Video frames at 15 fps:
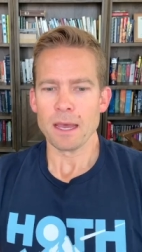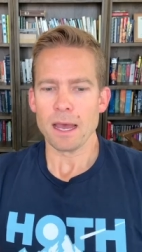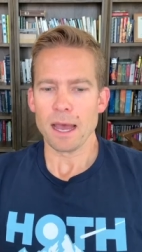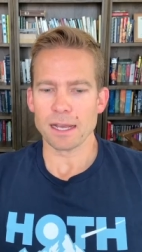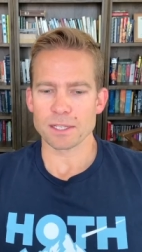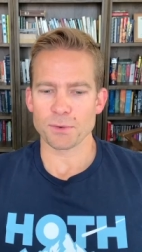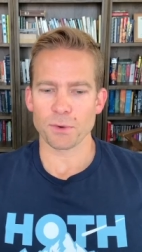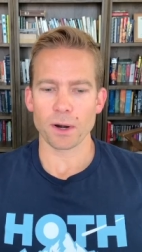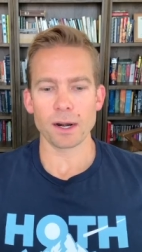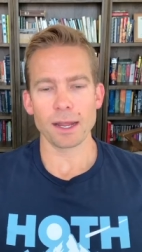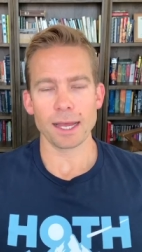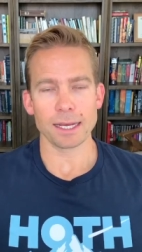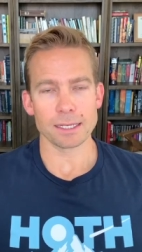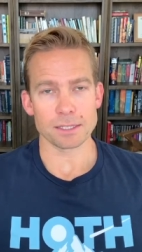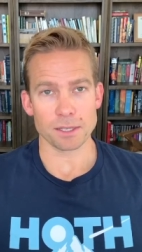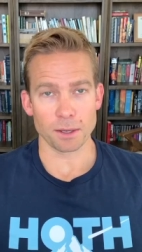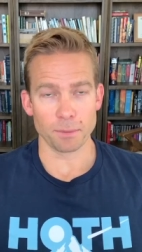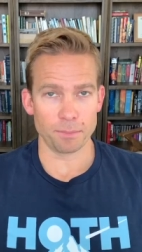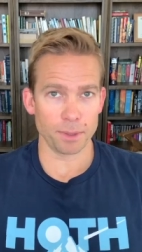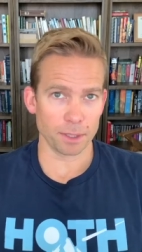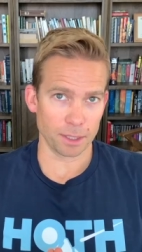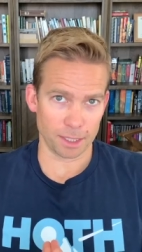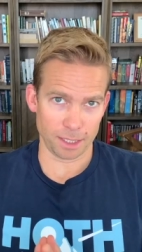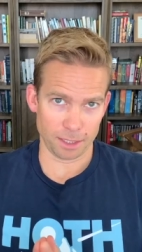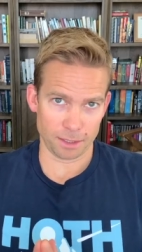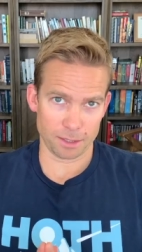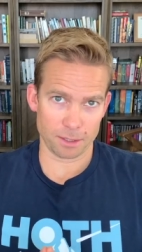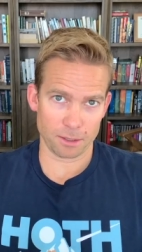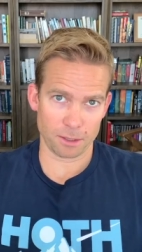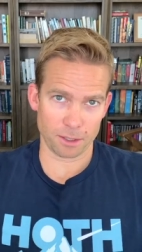As far as
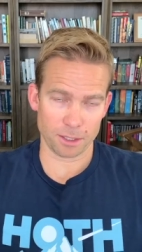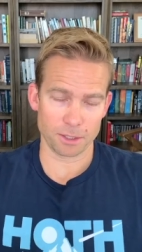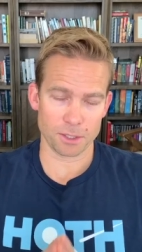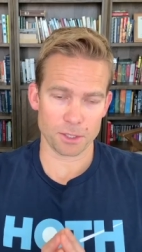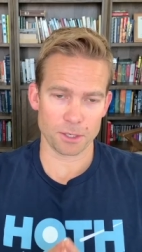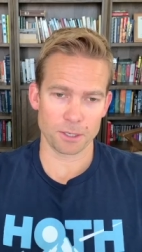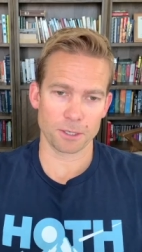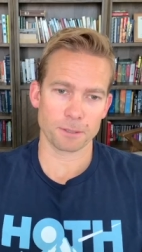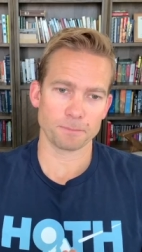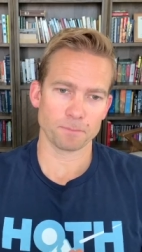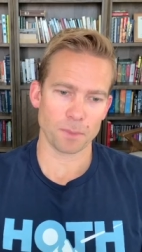abilities are concerned,